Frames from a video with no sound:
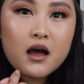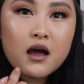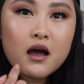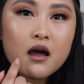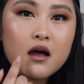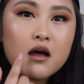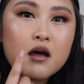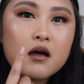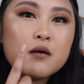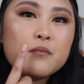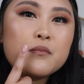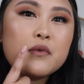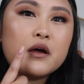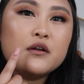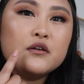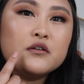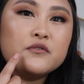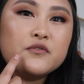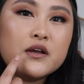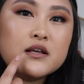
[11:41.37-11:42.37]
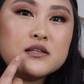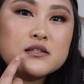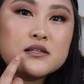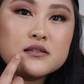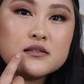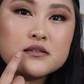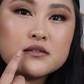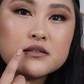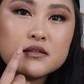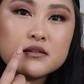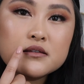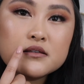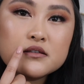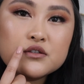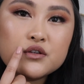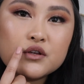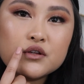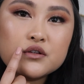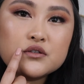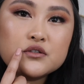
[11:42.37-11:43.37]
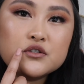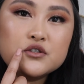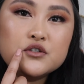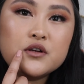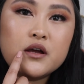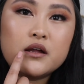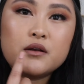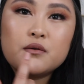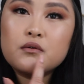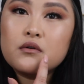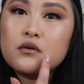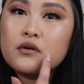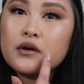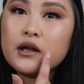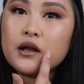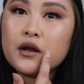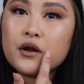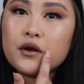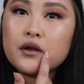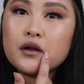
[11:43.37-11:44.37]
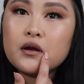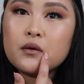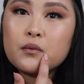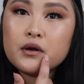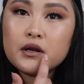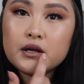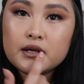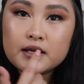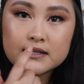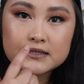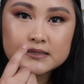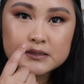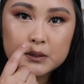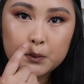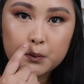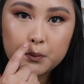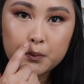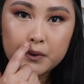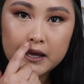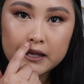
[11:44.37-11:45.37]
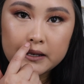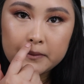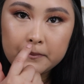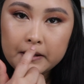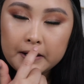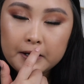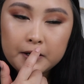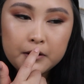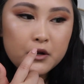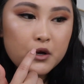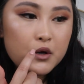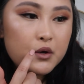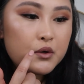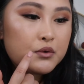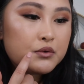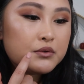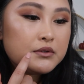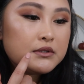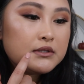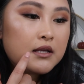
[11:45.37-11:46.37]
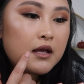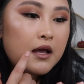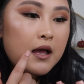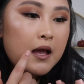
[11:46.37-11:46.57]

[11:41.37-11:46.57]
I don't know if you guys can see in this general area where it gets red in my nose,